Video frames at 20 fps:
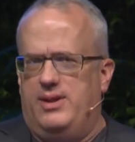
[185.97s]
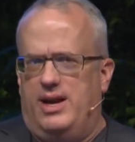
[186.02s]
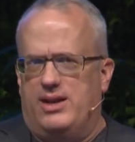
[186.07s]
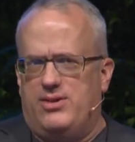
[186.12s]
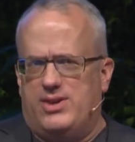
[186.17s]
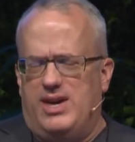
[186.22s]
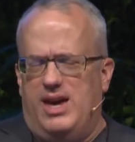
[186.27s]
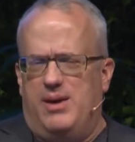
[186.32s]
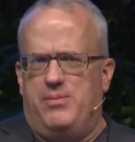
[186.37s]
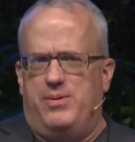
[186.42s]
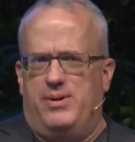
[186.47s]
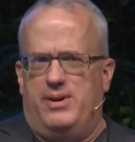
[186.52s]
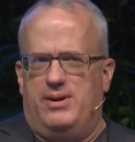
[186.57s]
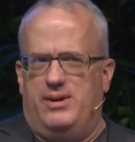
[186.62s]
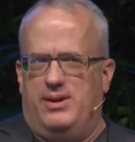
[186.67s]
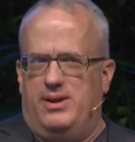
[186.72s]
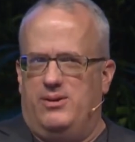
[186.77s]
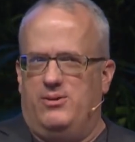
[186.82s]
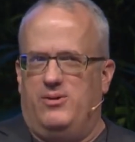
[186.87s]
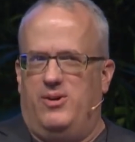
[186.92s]
Netscape,
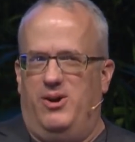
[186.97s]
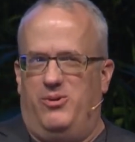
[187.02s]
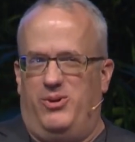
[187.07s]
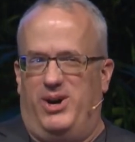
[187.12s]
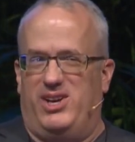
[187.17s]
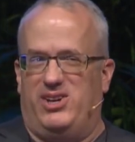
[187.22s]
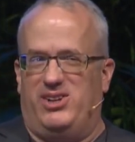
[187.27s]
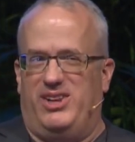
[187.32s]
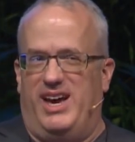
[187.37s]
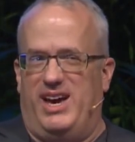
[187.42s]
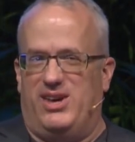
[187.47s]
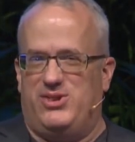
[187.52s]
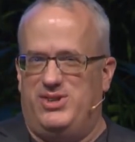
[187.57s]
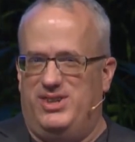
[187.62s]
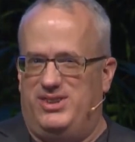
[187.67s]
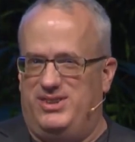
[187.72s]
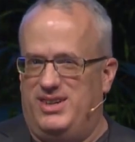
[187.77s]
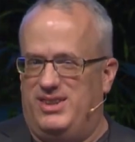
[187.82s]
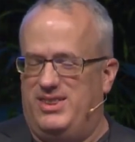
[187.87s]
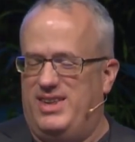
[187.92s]
while it
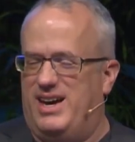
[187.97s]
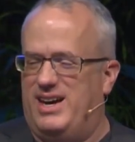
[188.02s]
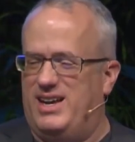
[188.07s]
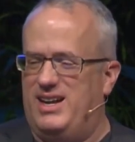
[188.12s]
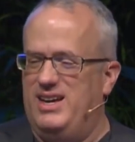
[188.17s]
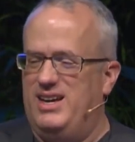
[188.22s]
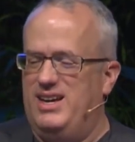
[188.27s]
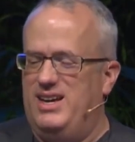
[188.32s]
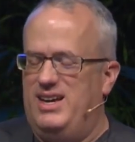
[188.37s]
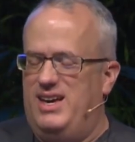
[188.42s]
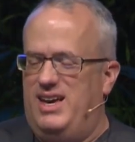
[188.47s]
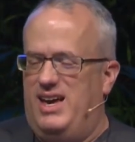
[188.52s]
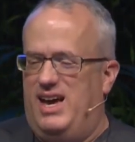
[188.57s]
lasted, did that.